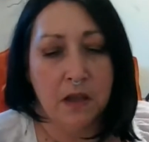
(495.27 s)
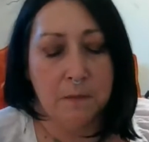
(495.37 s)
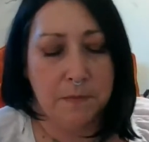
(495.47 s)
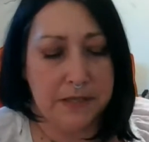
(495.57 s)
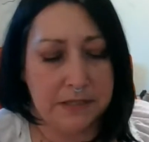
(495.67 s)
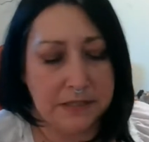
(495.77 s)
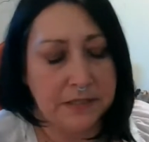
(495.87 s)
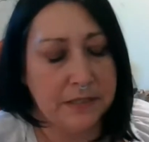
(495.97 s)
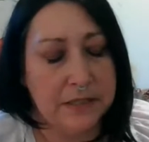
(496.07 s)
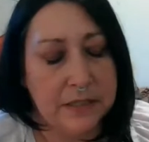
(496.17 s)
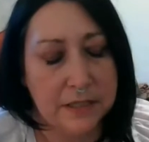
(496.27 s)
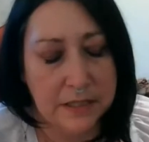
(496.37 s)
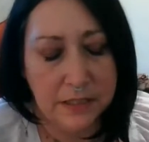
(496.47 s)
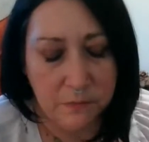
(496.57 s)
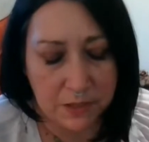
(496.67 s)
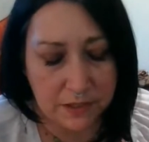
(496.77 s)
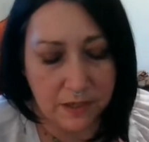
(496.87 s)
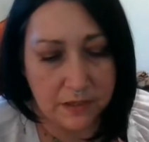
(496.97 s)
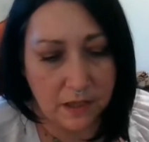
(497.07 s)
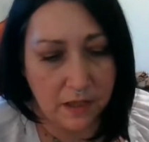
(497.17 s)
But anyway,
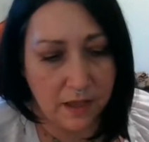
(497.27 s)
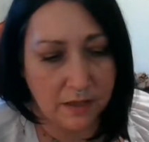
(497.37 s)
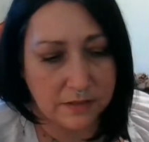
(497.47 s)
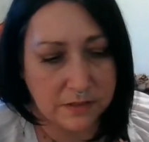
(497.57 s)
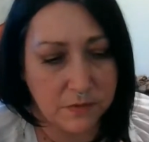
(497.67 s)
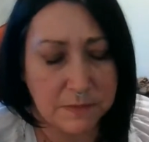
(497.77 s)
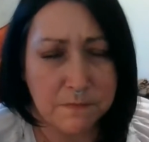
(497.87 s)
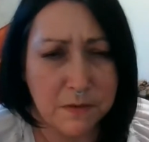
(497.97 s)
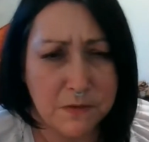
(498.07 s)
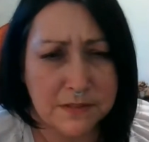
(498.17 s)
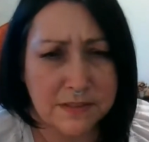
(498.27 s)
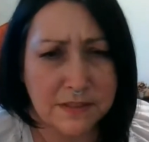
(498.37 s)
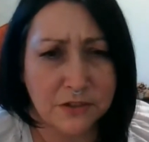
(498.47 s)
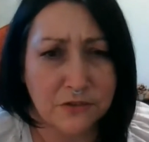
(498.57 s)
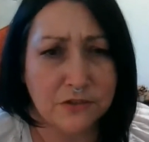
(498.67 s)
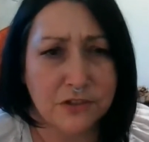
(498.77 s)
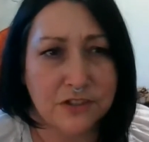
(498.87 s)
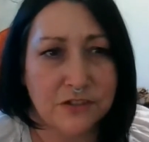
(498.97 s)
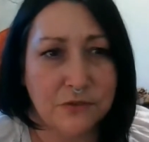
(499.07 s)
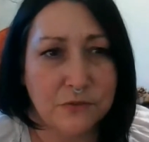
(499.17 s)
it was the search
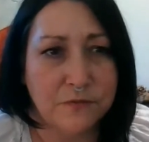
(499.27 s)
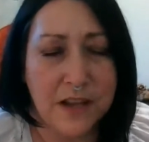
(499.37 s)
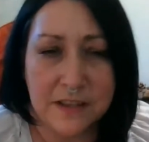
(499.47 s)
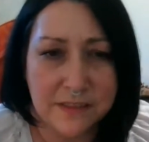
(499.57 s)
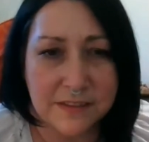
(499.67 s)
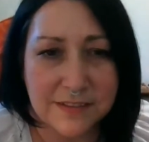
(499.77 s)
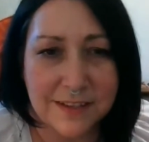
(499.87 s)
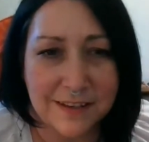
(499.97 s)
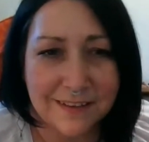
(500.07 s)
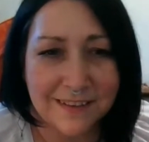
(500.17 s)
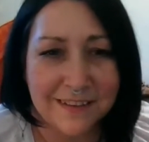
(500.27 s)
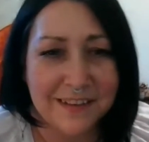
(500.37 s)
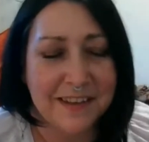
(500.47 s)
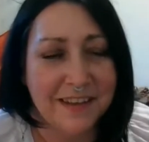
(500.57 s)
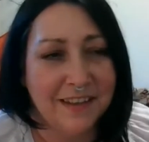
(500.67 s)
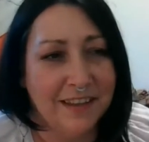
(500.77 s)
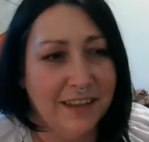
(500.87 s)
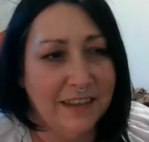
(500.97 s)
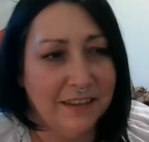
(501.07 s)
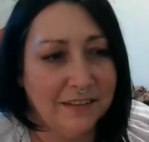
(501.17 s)
to find this deck,
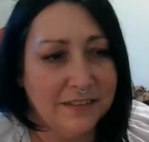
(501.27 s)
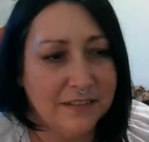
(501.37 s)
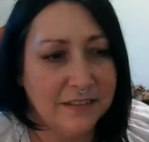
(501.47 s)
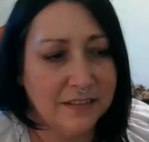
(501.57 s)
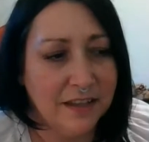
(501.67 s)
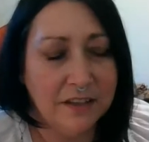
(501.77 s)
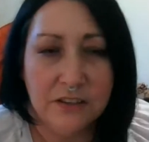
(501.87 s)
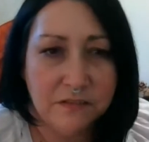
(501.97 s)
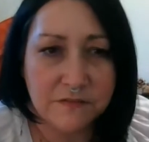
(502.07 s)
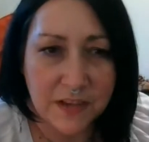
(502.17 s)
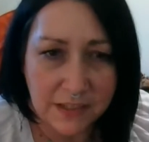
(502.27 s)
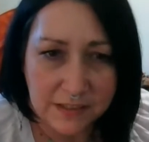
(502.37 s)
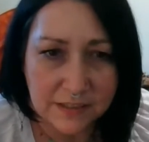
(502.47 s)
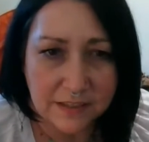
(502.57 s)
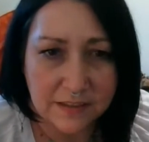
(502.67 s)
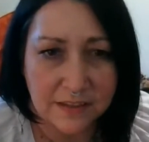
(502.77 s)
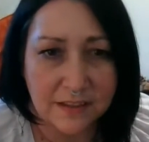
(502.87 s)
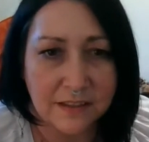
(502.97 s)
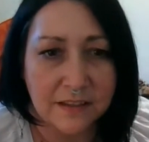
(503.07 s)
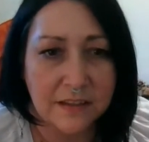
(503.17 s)
and I couldn't find
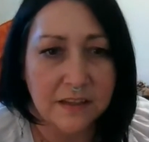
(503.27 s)
anything.